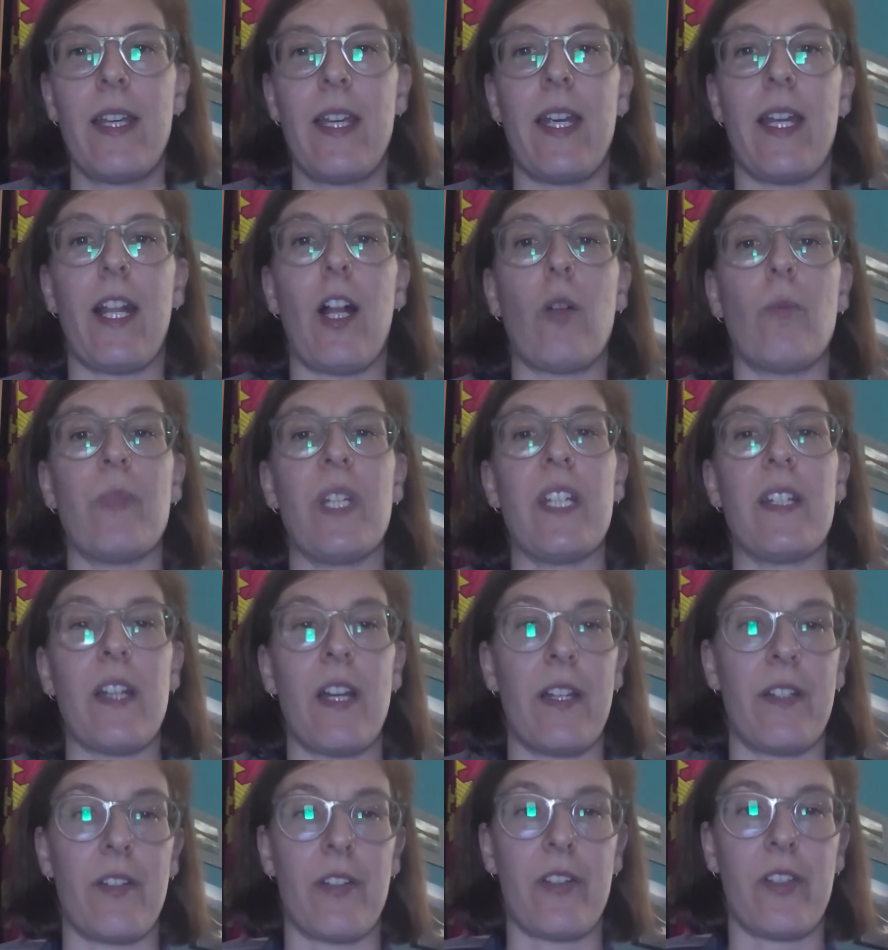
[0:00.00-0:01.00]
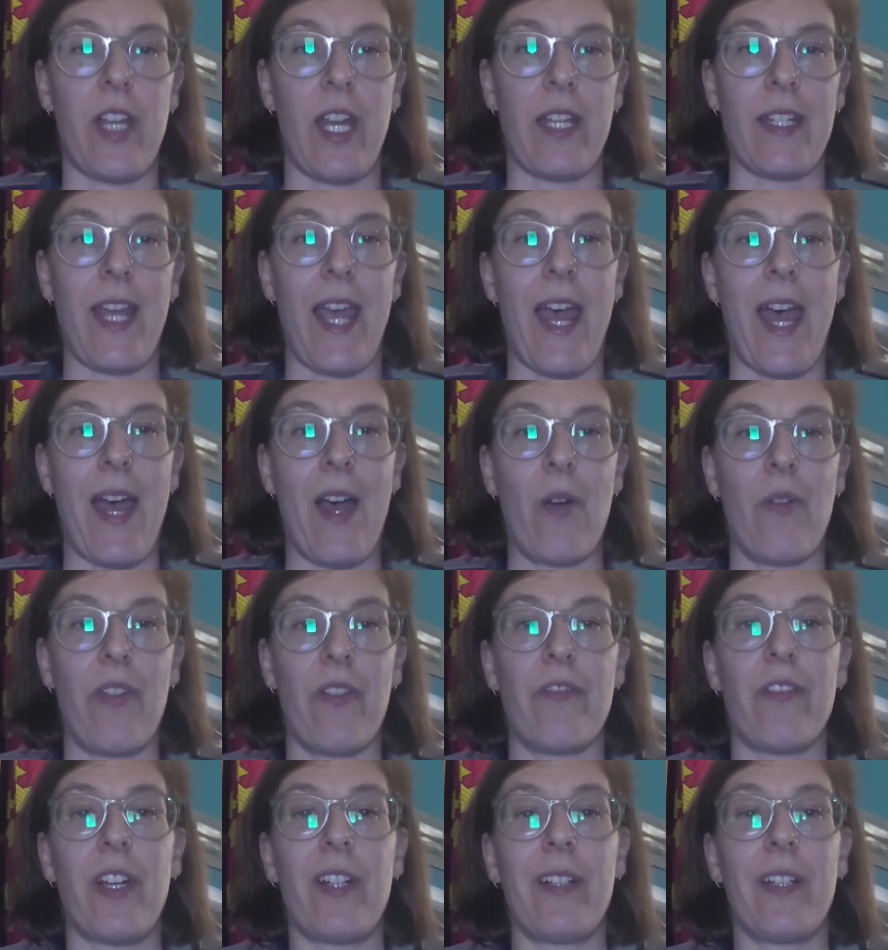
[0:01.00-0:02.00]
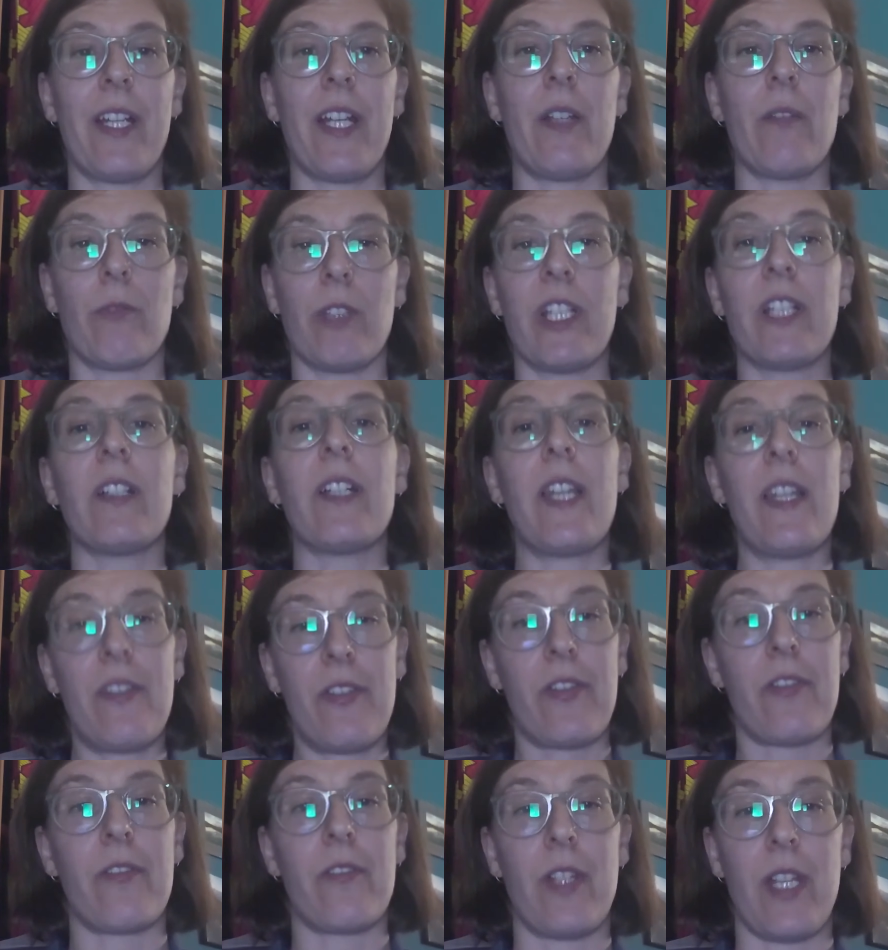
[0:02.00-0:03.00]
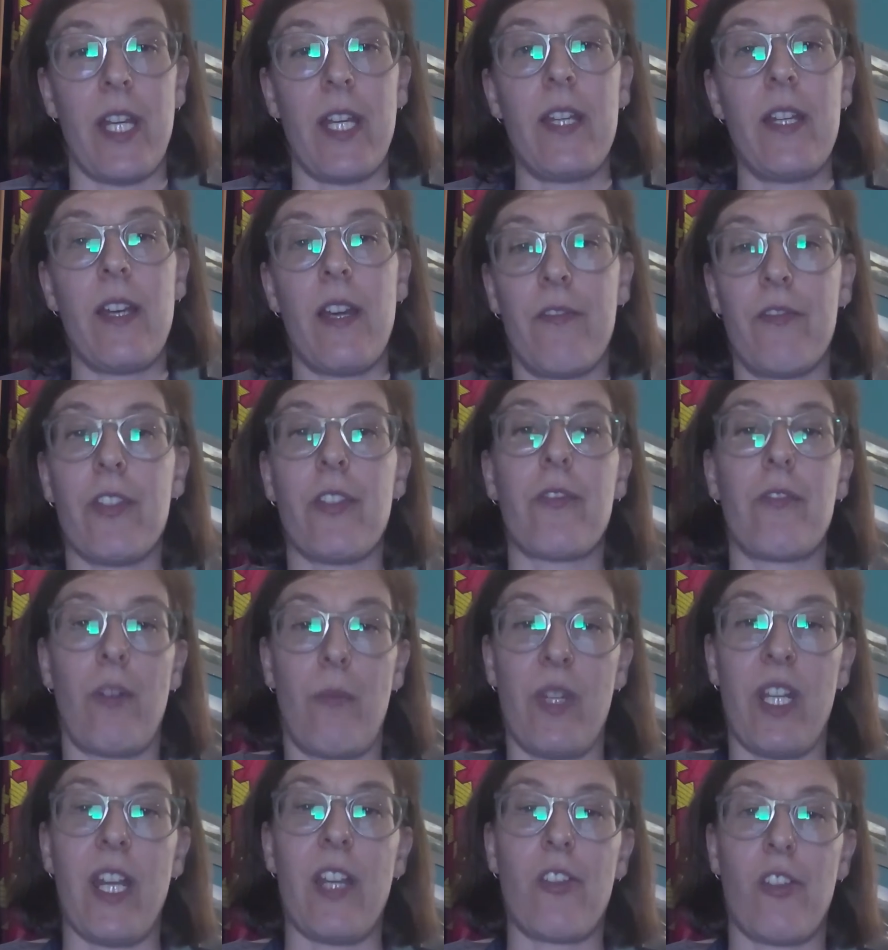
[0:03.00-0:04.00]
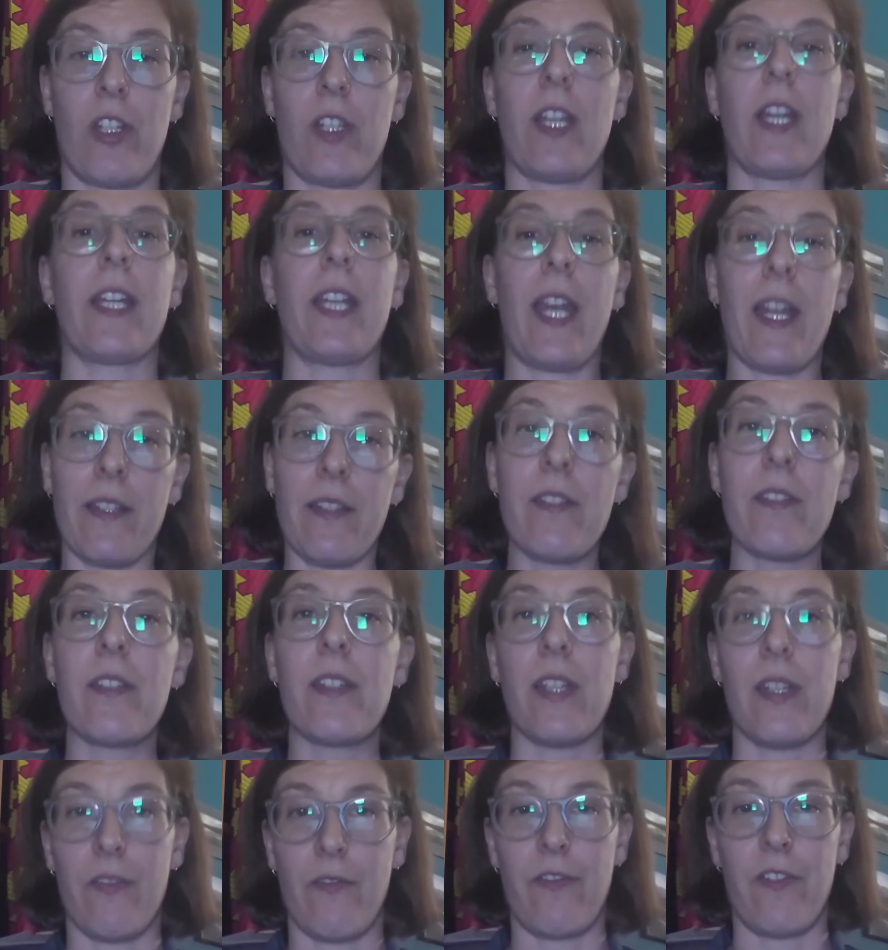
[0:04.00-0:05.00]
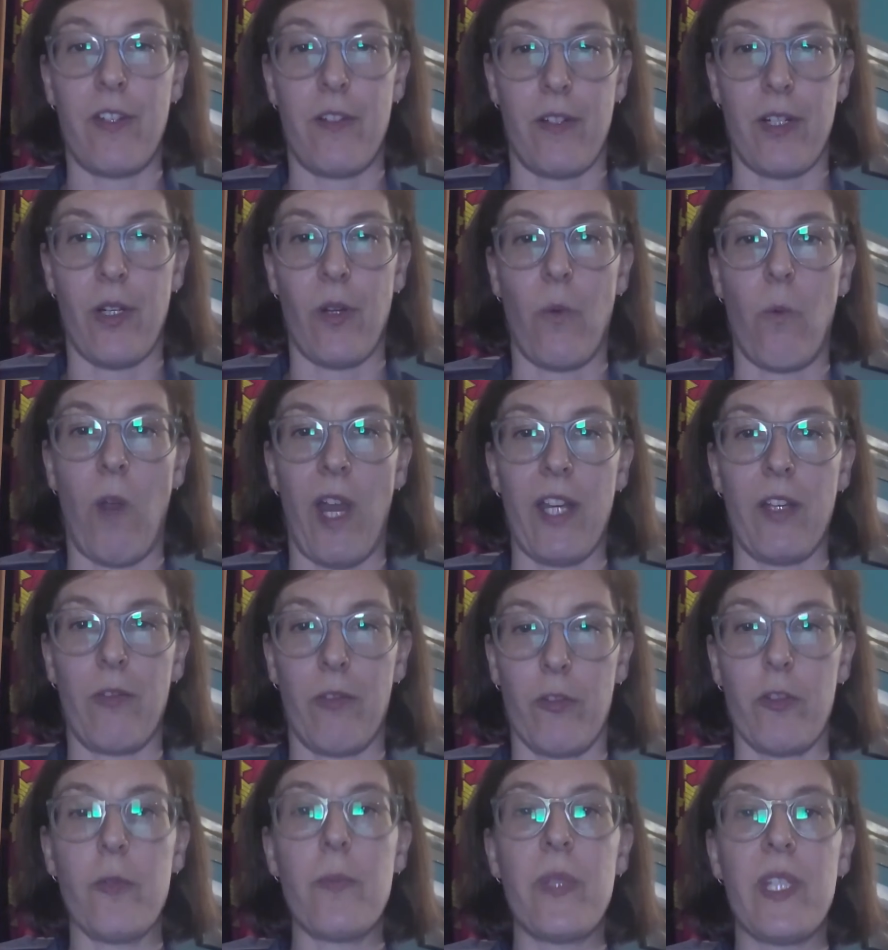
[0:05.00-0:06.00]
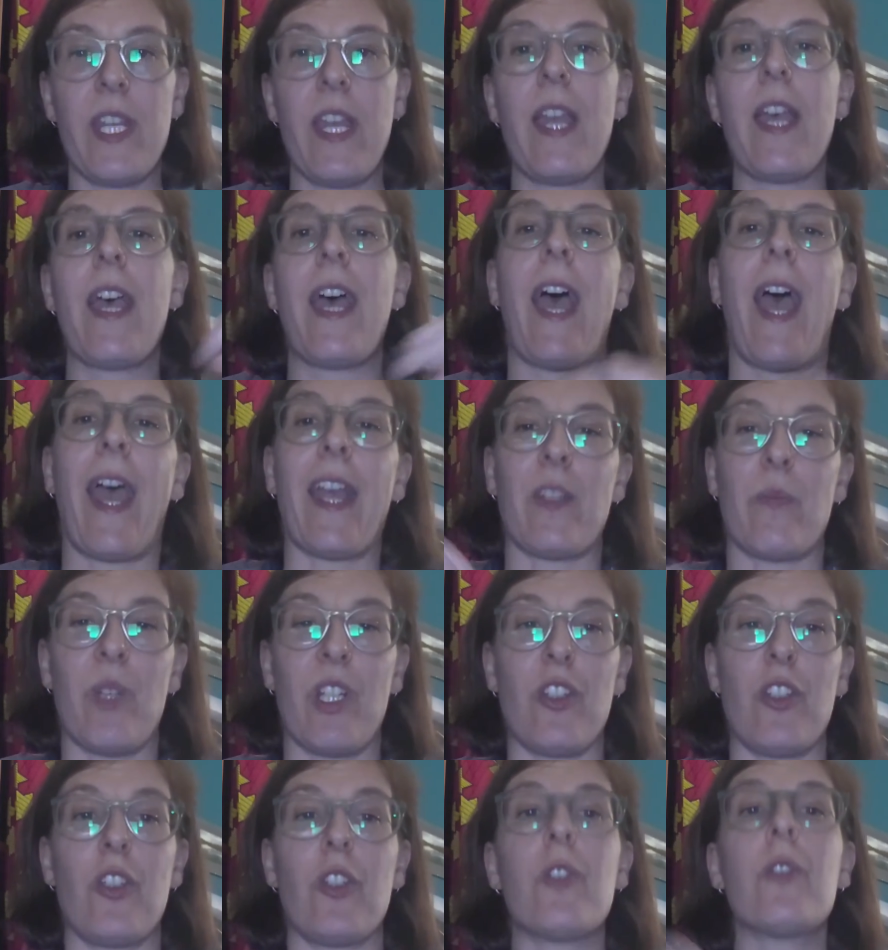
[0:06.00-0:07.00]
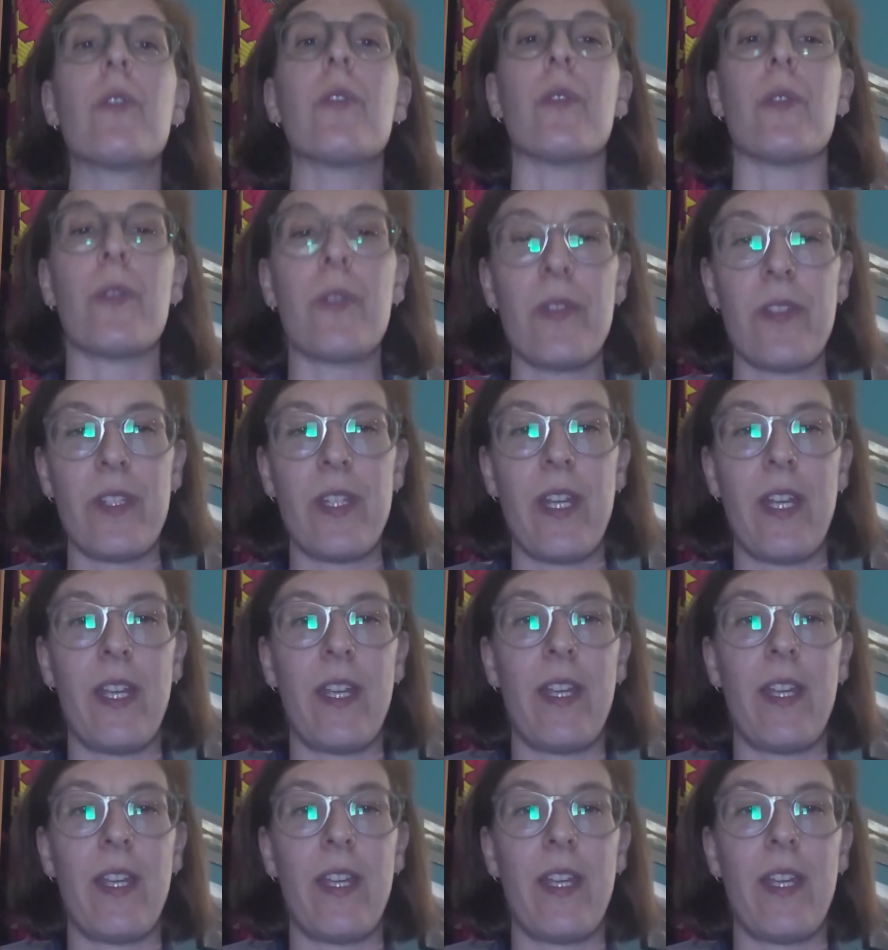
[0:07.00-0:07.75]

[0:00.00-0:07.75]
It helped me to understand how the very real history of discrimination against inferior white groups has been used